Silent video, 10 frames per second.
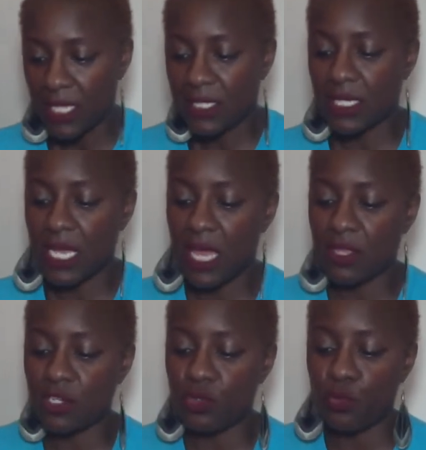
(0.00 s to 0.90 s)
Together,
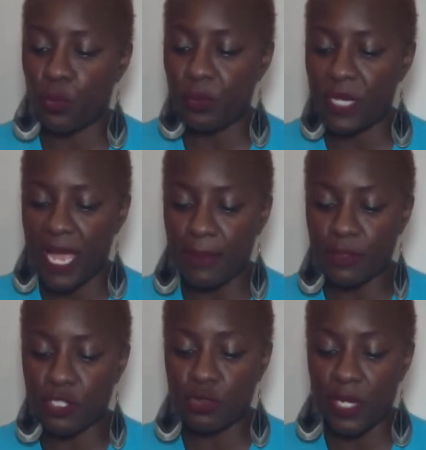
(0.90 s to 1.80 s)
you will be able
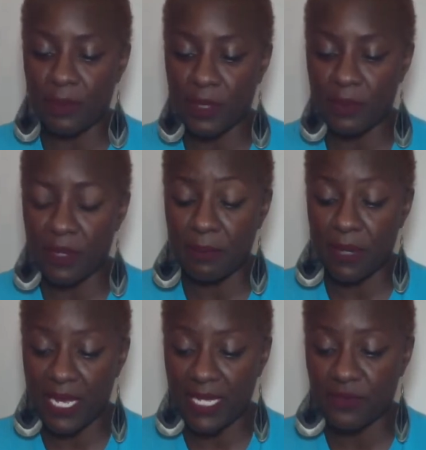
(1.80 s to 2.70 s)
to implement
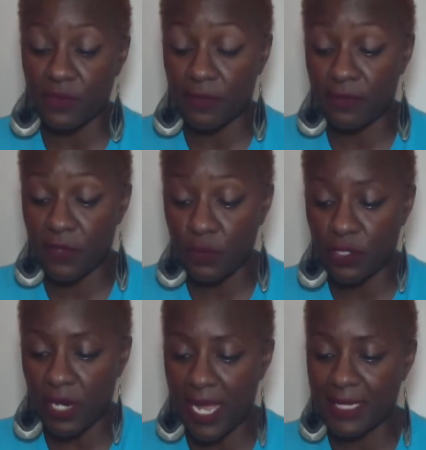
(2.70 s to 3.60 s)
plans for the
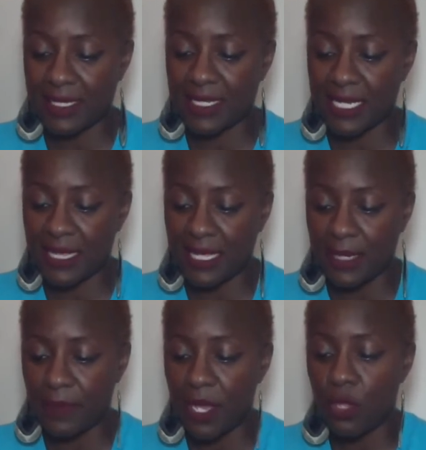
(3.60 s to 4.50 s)
future and see
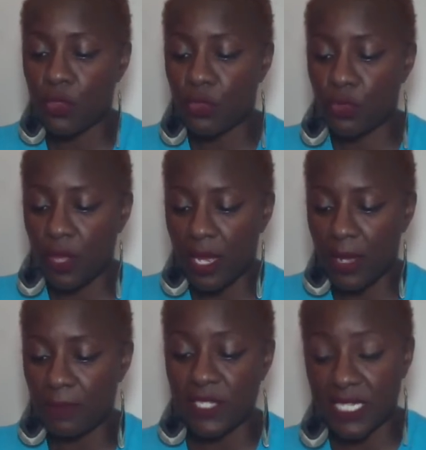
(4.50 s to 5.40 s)
them
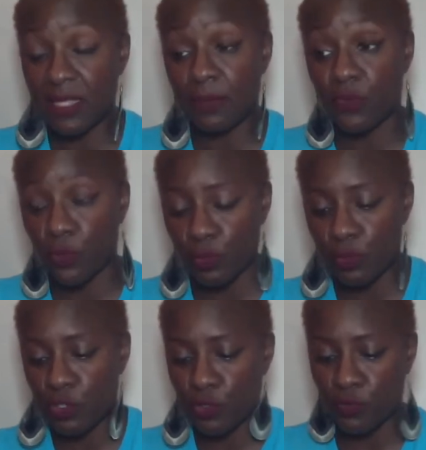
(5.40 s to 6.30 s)
um, see them through
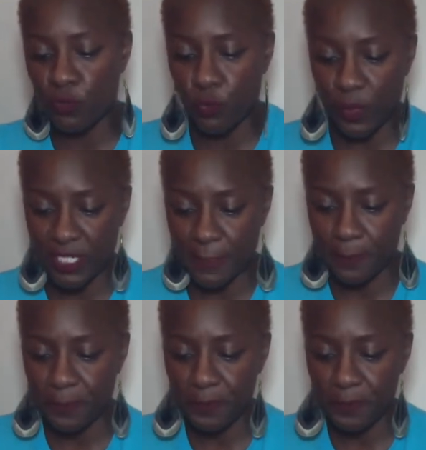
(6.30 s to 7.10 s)
to fruition.